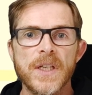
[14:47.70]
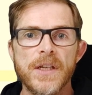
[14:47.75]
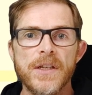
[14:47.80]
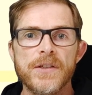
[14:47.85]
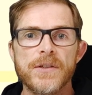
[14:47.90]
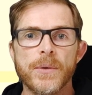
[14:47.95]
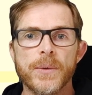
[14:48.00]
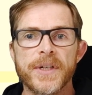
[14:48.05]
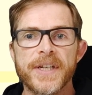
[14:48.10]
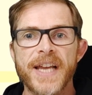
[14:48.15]

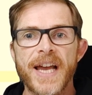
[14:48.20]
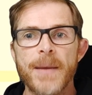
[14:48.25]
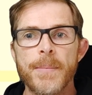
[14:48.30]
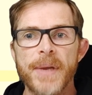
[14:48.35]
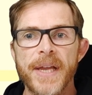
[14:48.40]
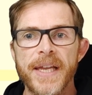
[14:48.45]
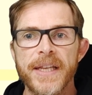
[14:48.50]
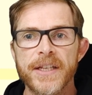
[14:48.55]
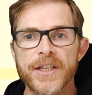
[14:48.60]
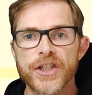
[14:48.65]
So tab
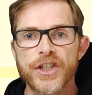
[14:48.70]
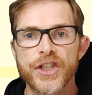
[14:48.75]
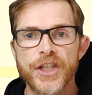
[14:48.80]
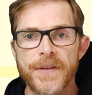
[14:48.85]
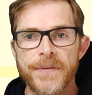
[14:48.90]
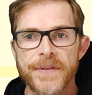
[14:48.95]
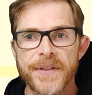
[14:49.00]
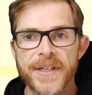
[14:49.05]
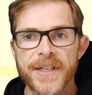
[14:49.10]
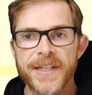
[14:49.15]
and
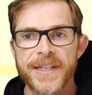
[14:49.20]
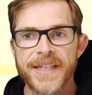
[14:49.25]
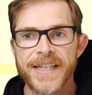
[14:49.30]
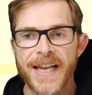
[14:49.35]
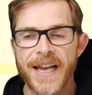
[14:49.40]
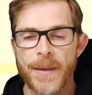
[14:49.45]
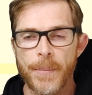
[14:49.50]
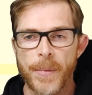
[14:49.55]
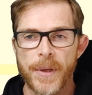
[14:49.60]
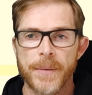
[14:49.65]
shift
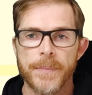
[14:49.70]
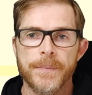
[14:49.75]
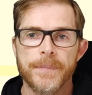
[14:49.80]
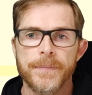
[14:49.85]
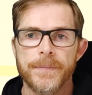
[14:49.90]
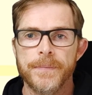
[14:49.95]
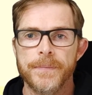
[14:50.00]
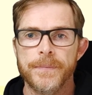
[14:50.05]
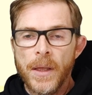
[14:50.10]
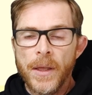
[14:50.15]
tab.
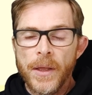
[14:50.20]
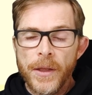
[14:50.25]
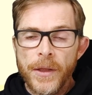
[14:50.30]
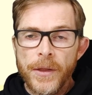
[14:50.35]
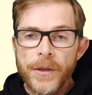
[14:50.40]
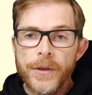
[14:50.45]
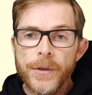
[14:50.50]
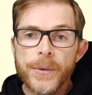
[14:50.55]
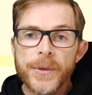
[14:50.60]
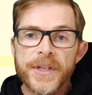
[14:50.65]

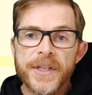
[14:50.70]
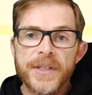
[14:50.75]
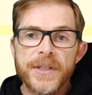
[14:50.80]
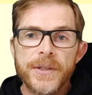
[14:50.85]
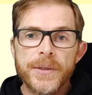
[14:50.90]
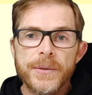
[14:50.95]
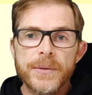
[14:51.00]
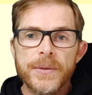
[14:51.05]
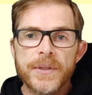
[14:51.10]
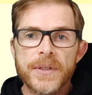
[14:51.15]
You can
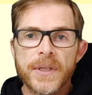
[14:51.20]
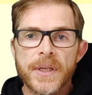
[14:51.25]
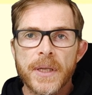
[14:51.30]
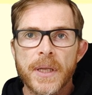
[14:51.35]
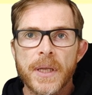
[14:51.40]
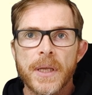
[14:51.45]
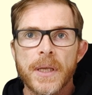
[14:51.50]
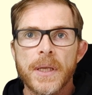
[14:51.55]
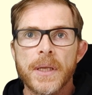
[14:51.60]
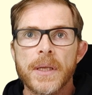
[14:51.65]
use
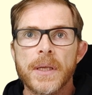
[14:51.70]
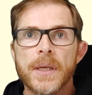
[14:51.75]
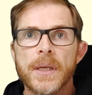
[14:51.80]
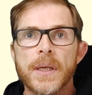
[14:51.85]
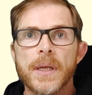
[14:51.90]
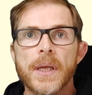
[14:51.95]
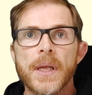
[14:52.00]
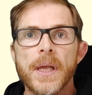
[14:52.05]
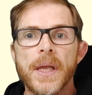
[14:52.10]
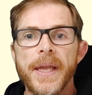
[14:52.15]

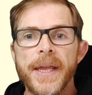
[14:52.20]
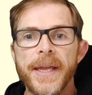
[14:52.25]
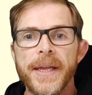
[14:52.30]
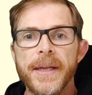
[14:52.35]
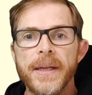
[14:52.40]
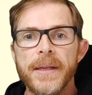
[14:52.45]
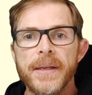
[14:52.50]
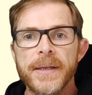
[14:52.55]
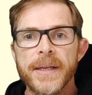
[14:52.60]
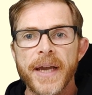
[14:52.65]

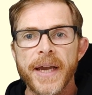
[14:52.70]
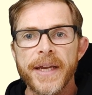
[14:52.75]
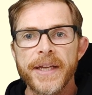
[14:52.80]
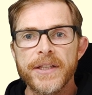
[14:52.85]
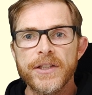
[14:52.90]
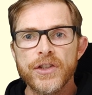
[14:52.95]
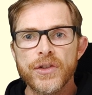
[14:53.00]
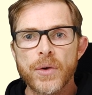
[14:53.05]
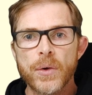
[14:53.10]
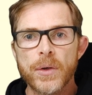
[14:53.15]
a
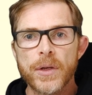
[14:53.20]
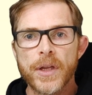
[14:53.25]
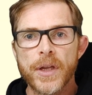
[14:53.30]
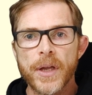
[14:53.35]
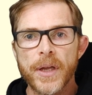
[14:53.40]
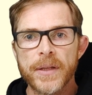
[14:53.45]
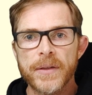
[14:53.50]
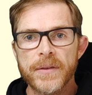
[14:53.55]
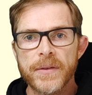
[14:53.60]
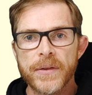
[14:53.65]
nice
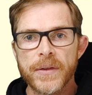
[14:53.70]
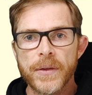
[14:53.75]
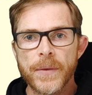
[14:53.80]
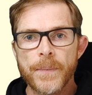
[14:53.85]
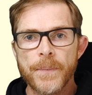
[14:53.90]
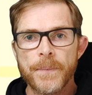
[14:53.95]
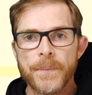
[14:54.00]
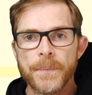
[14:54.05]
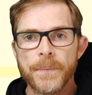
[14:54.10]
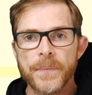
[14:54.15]
shortcut
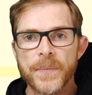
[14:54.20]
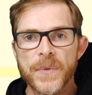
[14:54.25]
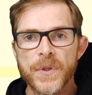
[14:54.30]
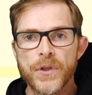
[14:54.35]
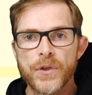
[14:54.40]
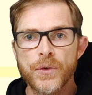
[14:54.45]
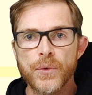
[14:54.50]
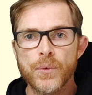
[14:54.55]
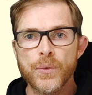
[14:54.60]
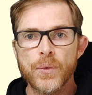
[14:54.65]

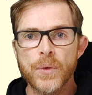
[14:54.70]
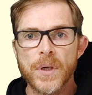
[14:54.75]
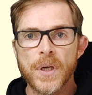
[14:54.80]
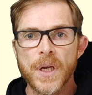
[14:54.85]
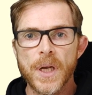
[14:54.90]
to